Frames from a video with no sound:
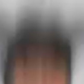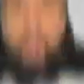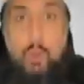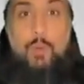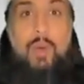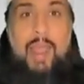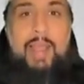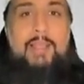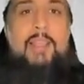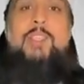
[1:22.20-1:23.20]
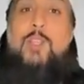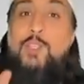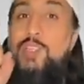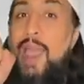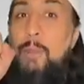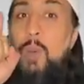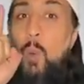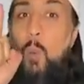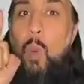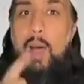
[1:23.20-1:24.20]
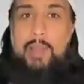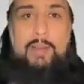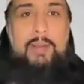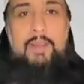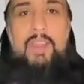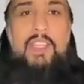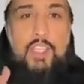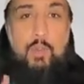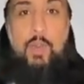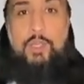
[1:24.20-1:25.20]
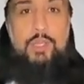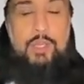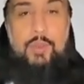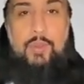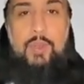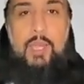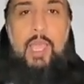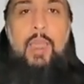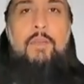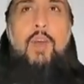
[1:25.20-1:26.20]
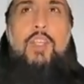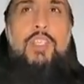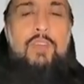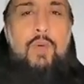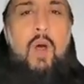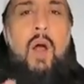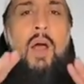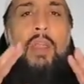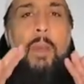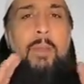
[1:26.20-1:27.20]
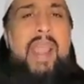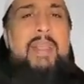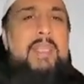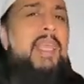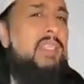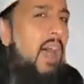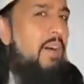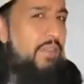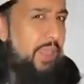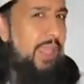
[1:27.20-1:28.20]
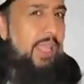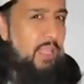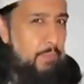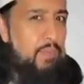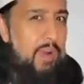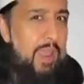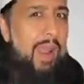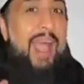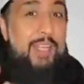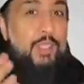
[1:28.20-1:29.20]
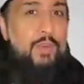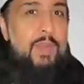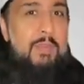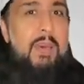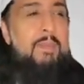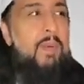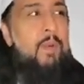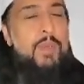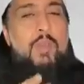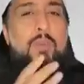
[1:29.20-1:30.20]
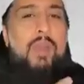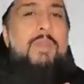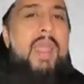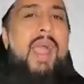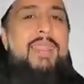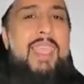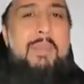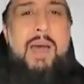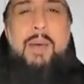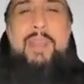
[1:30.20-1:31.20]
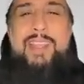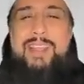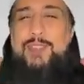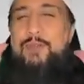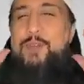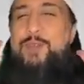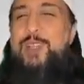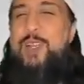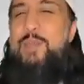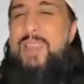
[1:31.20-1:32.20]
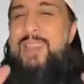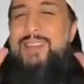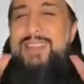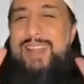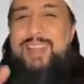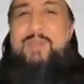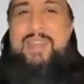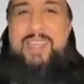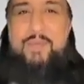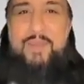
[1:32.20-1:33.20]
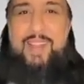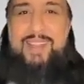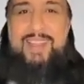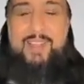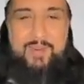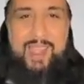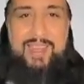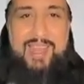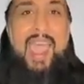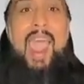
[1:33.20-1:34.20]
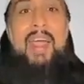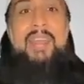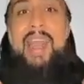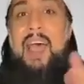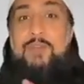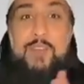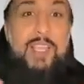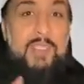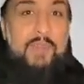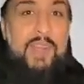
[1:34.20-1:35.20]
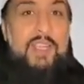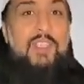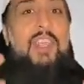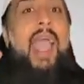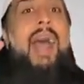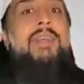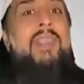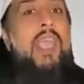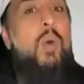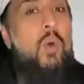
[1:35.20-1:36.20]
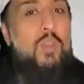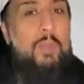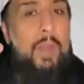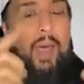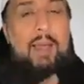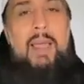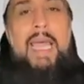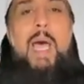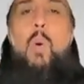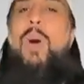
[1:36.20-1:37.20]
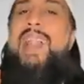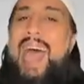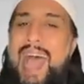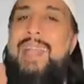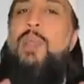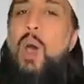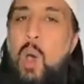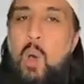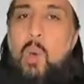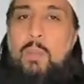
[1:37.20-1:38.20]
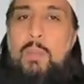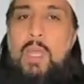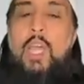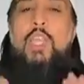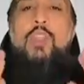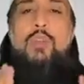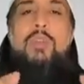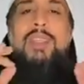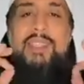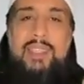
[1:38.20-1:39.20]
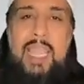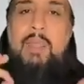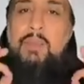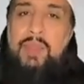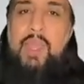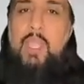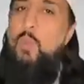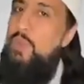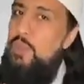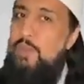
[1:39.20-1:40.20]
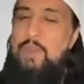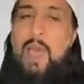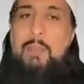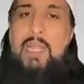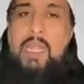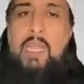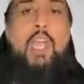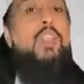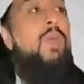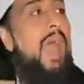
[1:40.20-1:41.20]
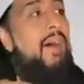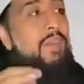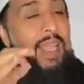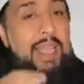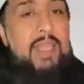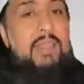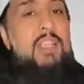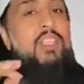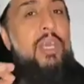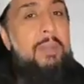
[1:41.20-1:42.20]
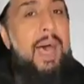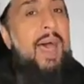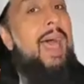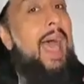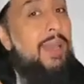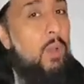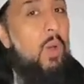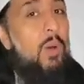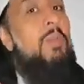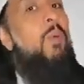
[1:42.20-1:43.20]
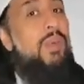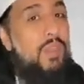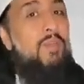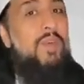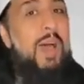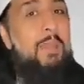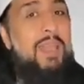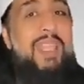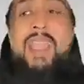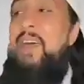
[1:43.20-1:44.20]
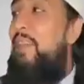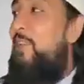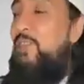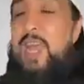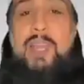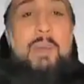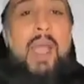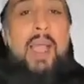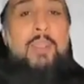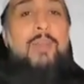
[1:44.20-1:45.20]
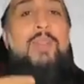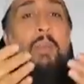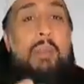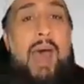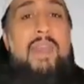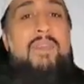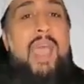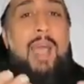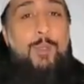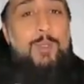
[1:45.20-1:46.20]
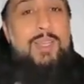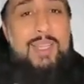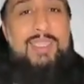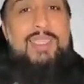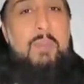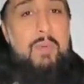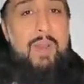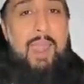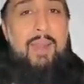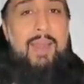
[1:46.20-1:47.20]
Right. So step one, this is what you do. First of all, the basics of the Eid prayer. As you remember, when you pray behind the Imam, he does a few takbirs, a little bit different, right? And then after he's finished, he has a khutbah. Well, at home, you do the same thing with your family. You have Eid Jama'ah at home with your family. They stand behind you. The man of the house leads the prayer.